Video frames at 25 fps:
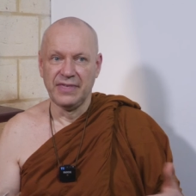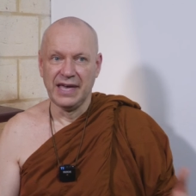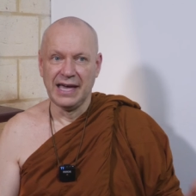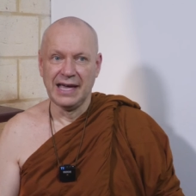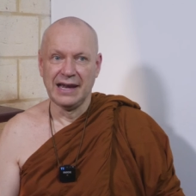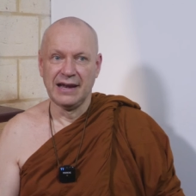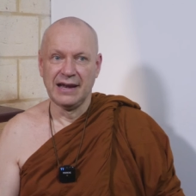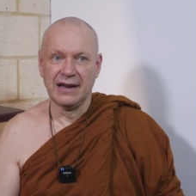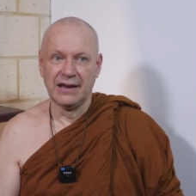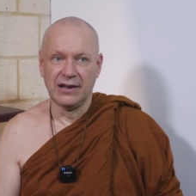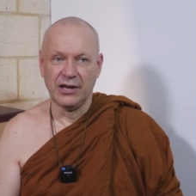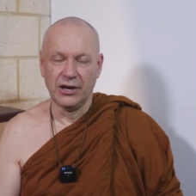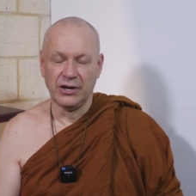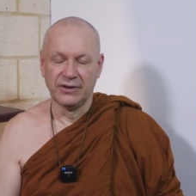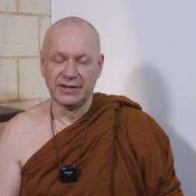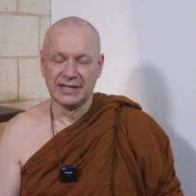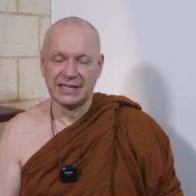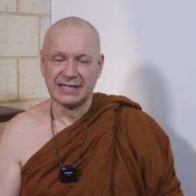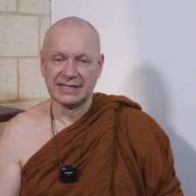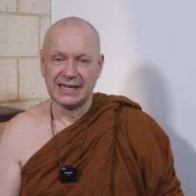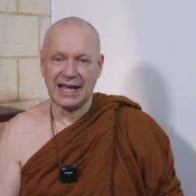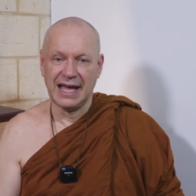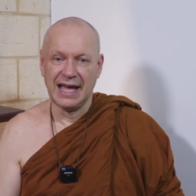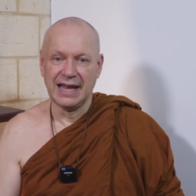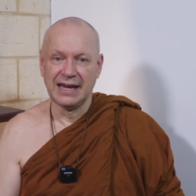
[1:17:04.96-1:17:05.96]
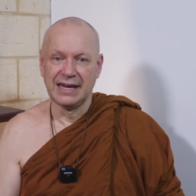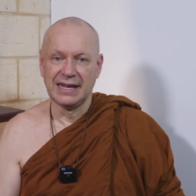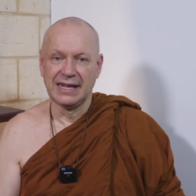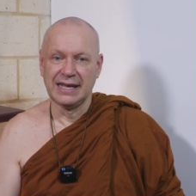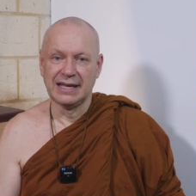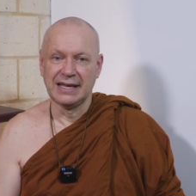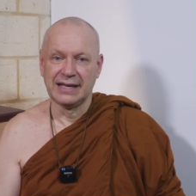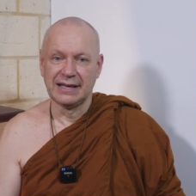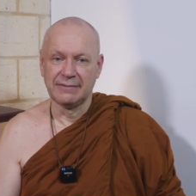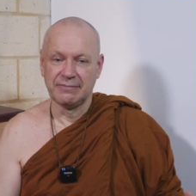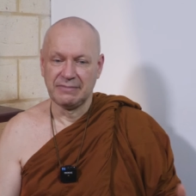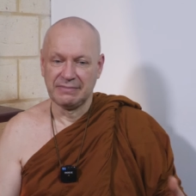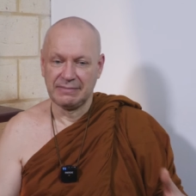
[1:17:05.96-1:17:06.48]
then
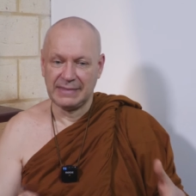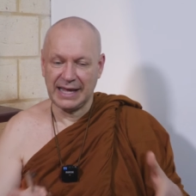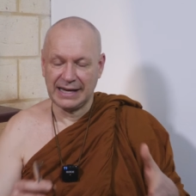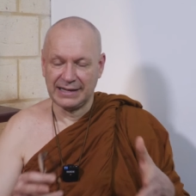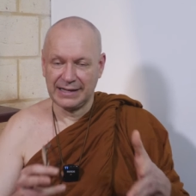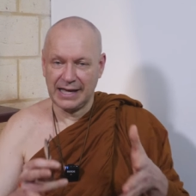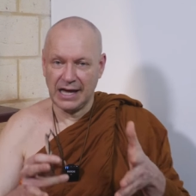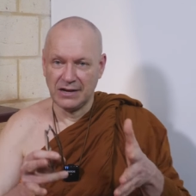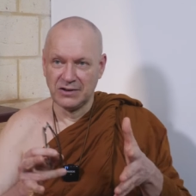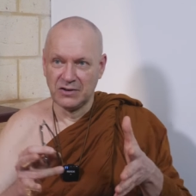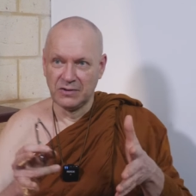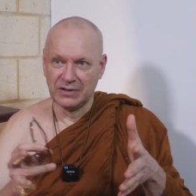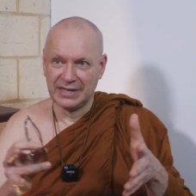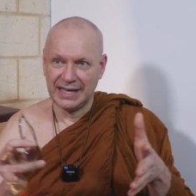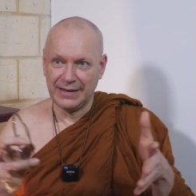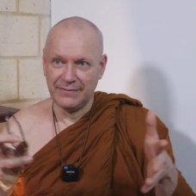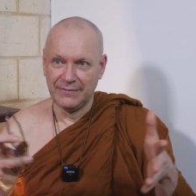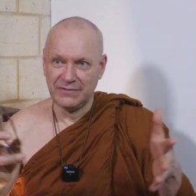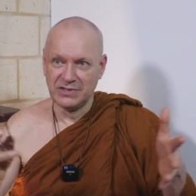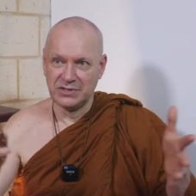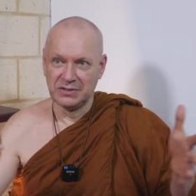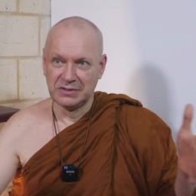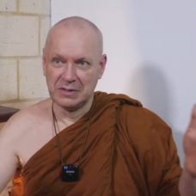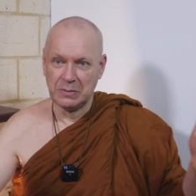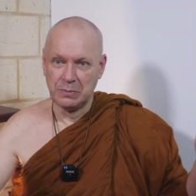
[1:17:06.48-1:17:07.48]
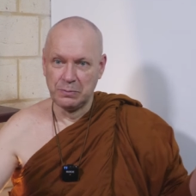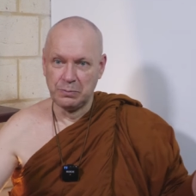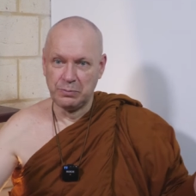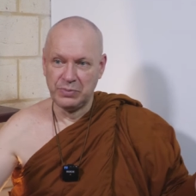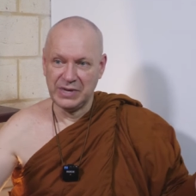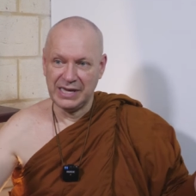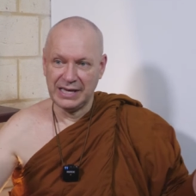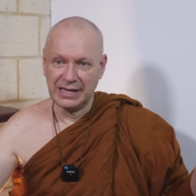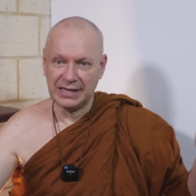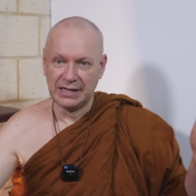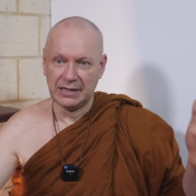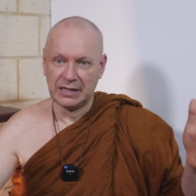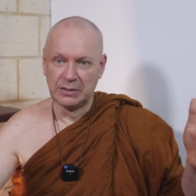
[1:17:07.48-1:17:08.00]
understanding, that kind of gives you the
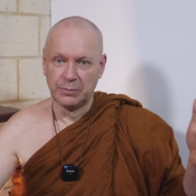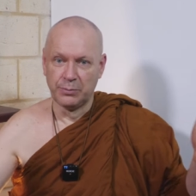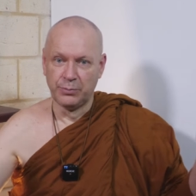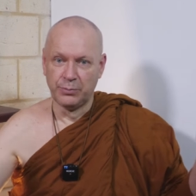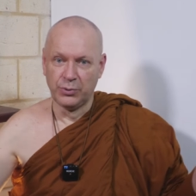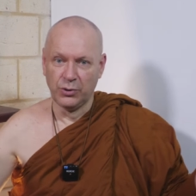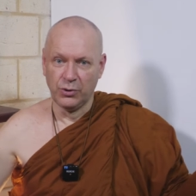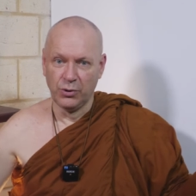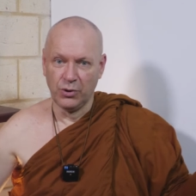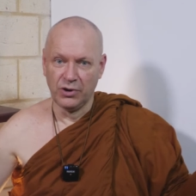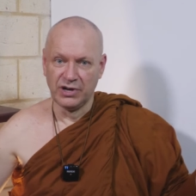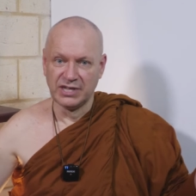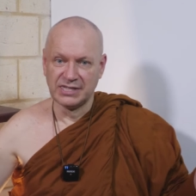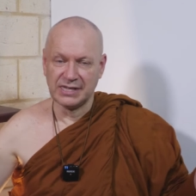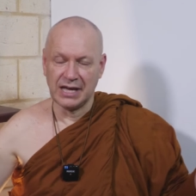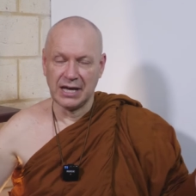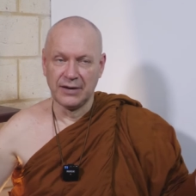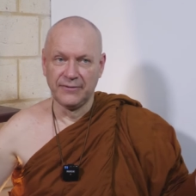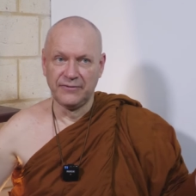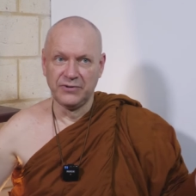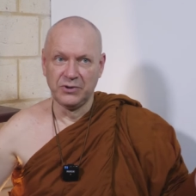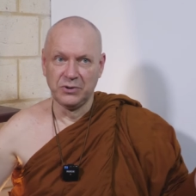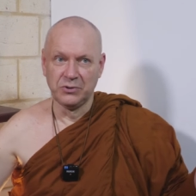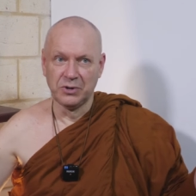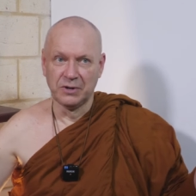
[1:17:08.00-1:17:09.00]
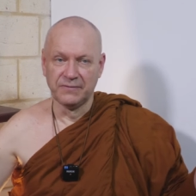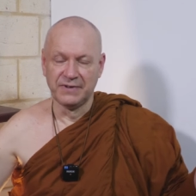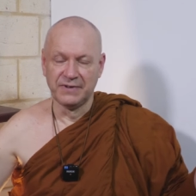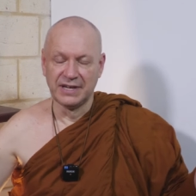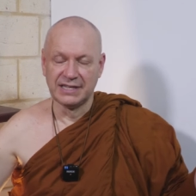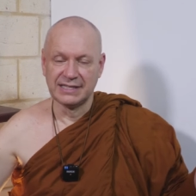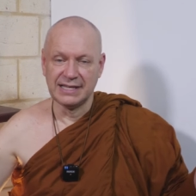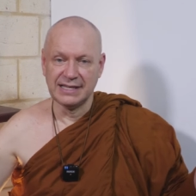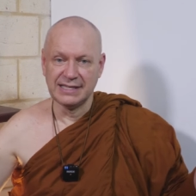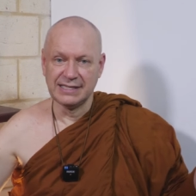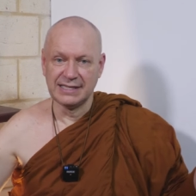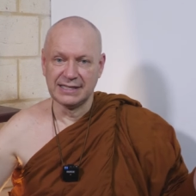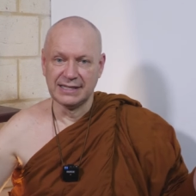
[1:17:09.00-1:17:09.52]
big bird's eye view of
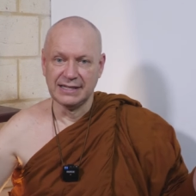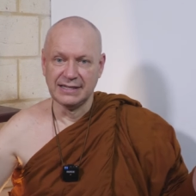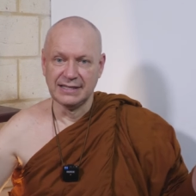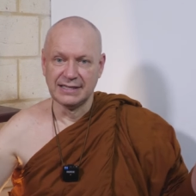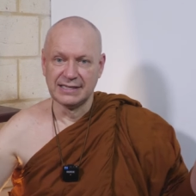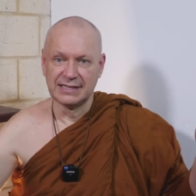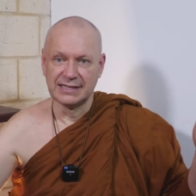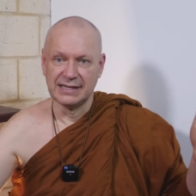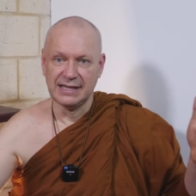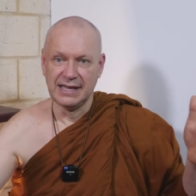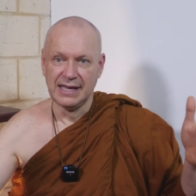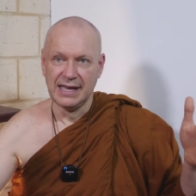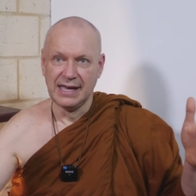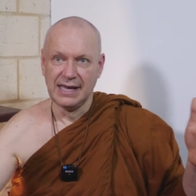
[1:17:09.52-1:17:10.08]
existence.